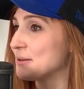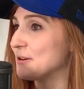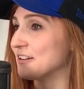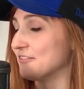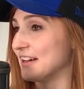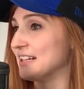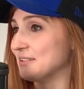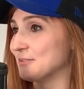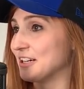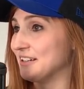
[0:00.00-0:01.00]
but right. they want to
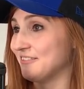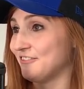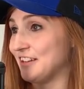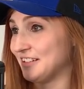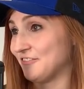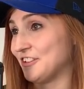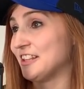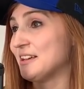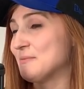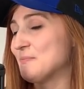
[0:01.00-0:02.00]
find the right fit for
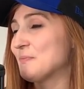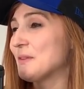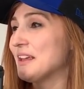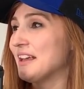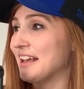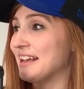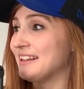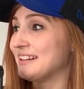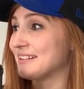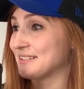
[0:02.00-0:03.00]
right. them.
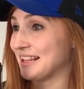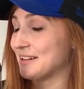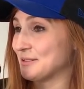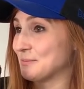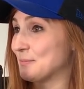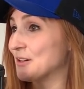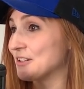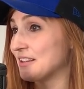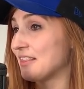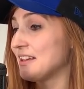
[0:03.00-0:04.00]
And that was
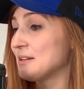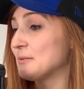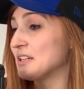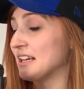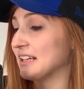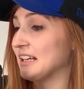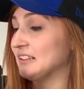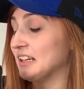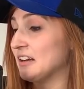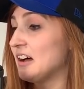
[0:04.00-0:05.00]
part of the thing when I
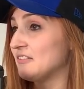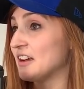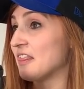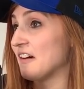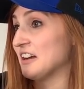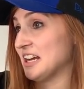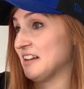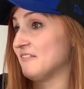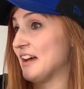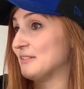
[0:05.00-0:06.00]
got laid off. I thought I
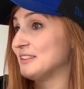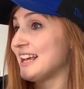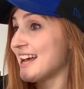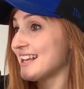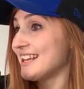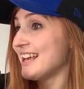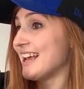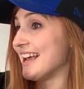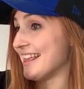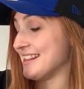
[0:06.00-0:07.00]
had found that,
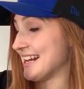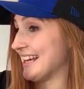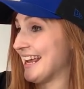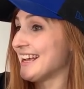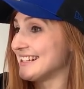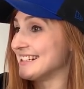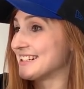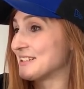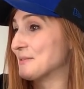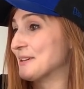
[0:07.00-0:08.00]
and I
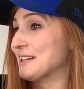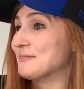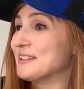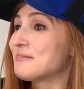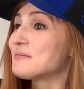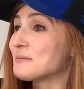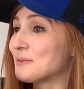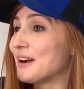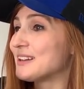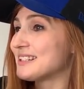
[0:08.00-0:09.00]
hadn't. So when I went through the
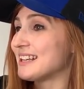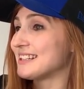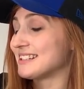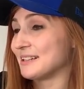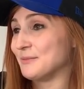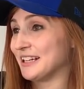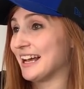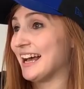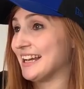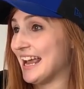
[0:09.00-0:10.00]
process, I'm
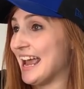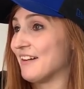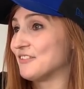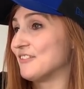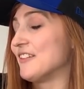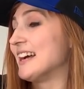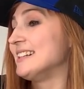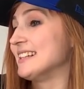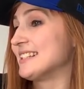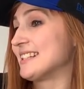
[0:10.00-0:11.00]
like, I have to
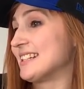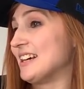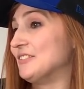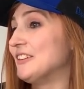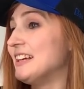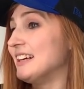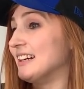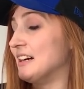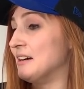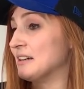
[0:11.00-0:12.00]
find this stuff
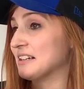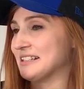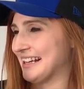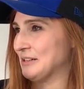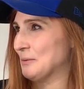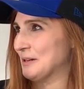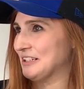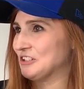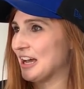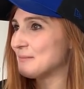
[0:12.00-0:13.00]
because uh, I don't want
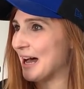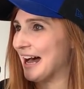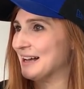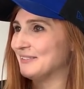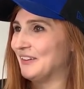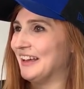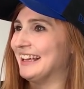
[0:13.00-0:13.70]
to job hop.